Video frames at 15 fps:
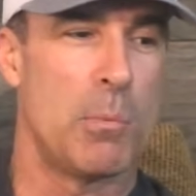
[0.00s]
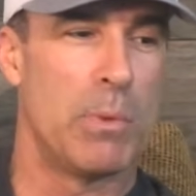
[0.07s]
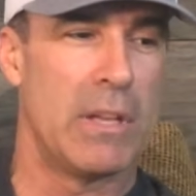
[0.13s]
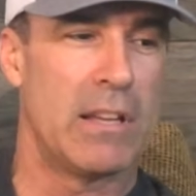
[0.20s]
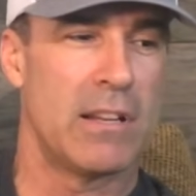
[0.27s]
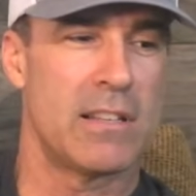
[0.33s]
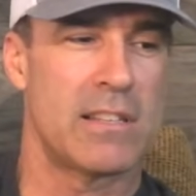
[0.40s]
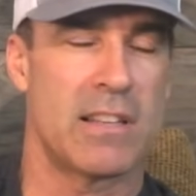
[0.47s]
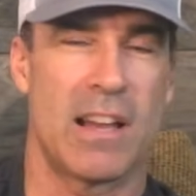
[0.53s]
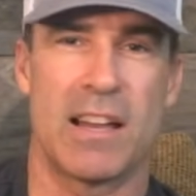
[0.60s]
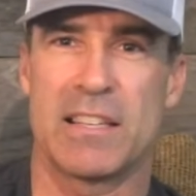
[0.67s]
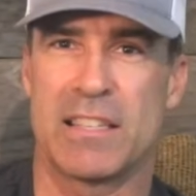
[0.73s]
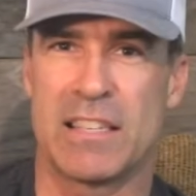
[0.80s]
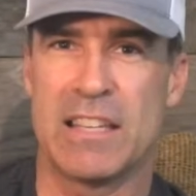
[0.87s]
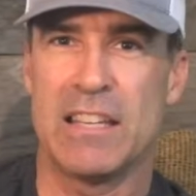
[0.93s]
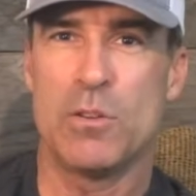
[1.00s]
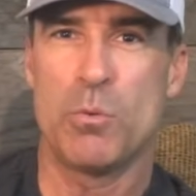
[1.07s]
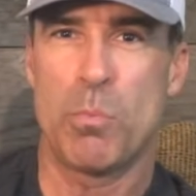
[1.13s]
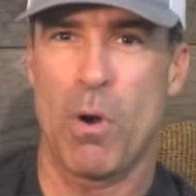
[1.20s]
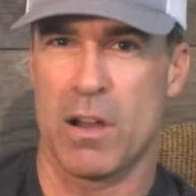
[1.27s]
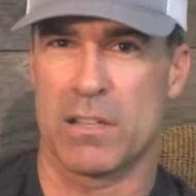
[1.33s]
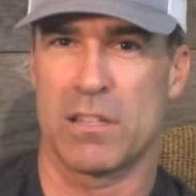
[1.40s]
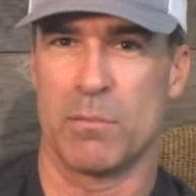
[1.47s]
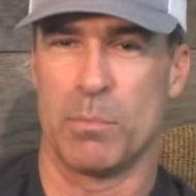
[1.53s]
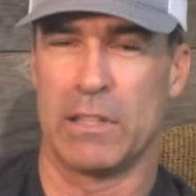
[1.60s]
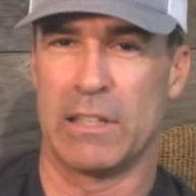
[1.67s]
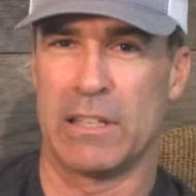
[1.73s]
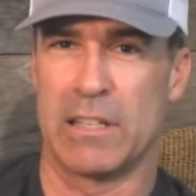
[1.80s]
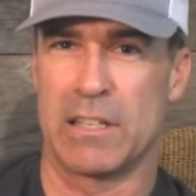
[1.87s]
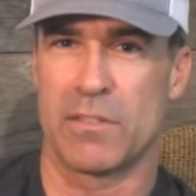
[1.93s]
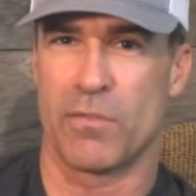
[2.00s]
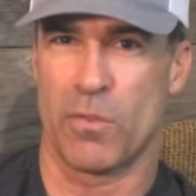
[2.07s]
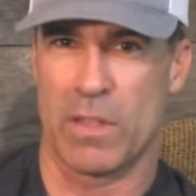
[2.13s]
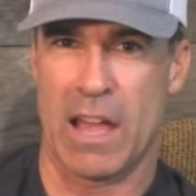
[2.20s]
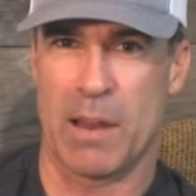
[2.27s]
because I see new possibilities for that